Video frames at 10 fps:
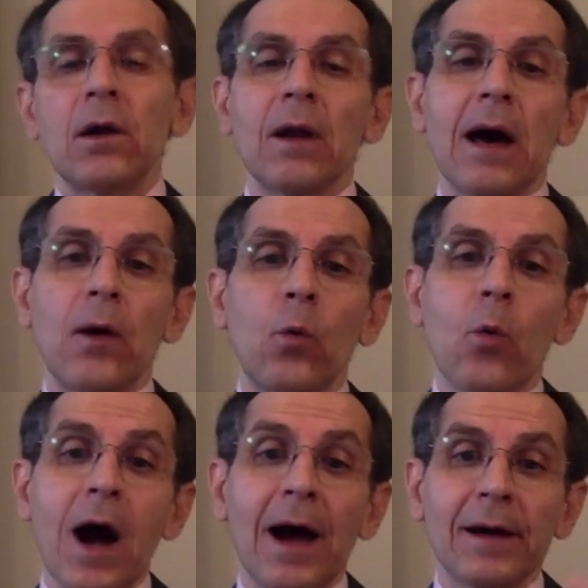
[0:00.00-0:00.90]

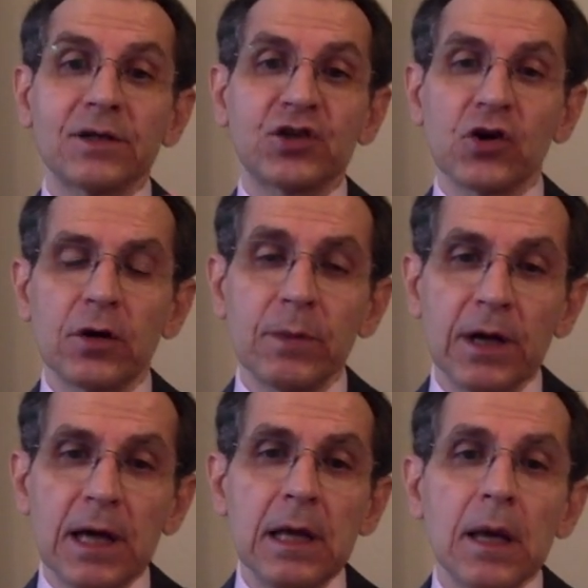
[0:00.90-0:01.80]
while
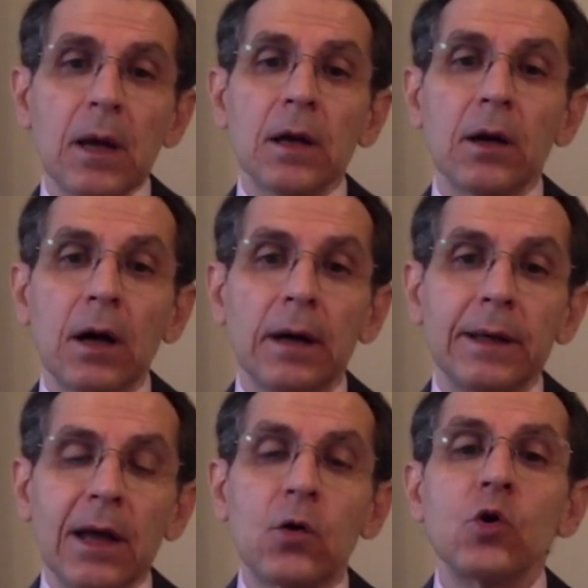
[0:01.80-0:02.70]
Germany uh,
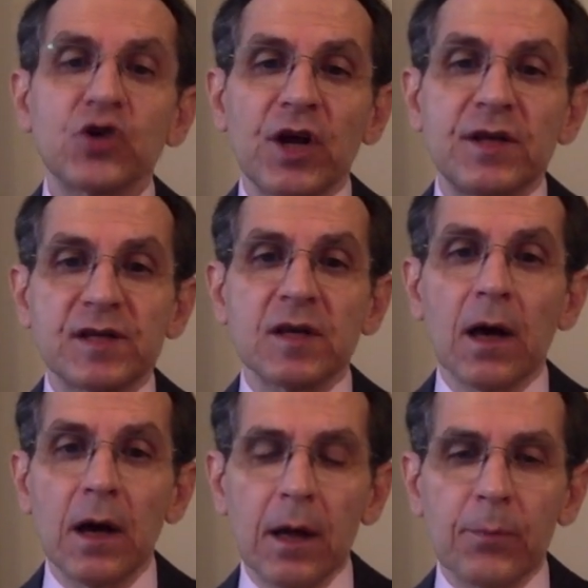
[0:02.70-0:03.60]
negotiates in
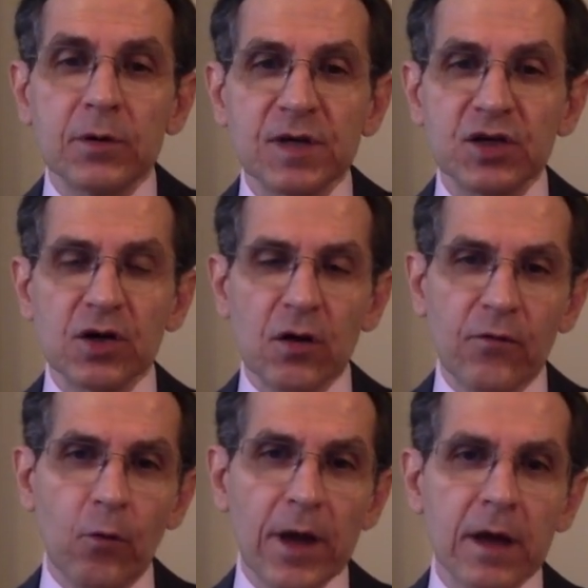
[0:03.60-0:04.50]
a, a, position
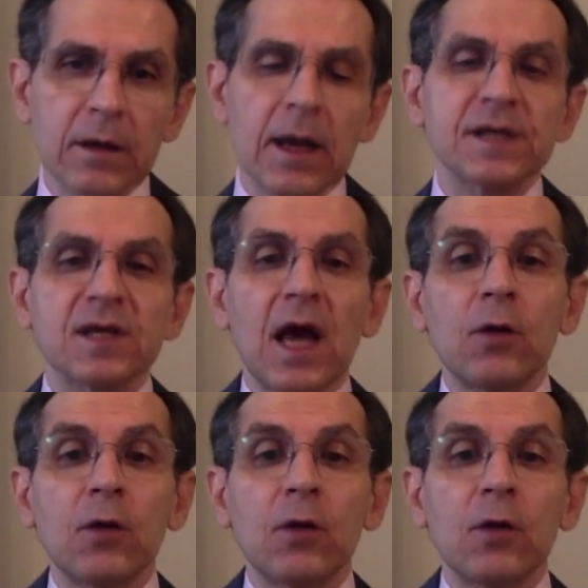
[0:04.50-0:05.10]
of weakness.